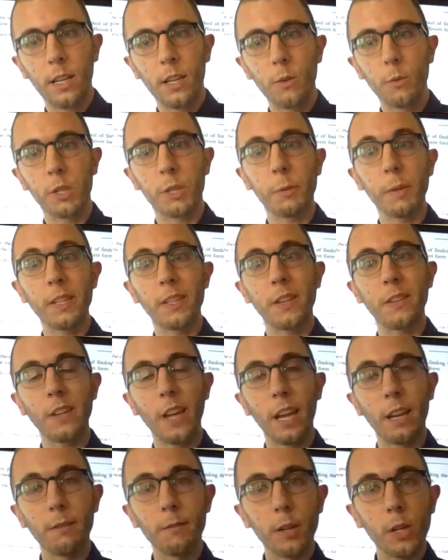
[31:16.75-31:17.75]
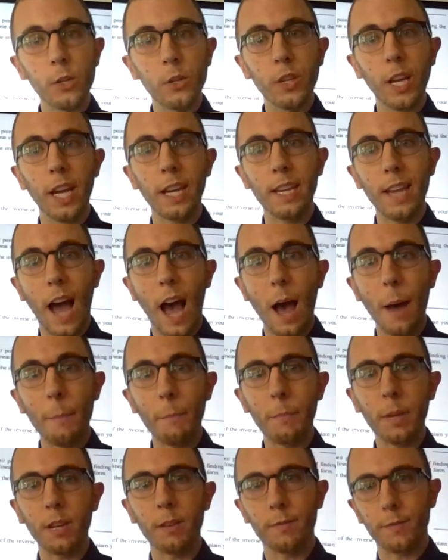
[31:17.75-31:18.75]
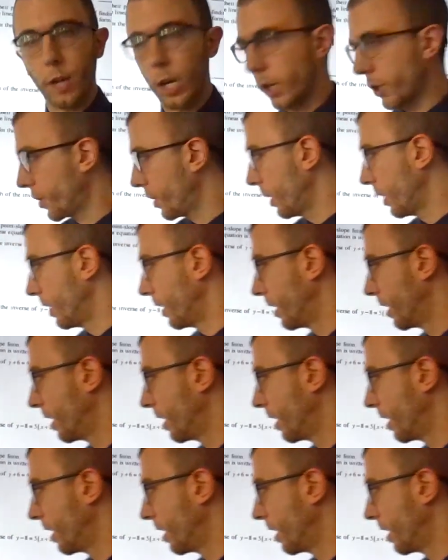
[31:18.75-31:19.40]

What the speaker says: which means its inverse cannot be a function.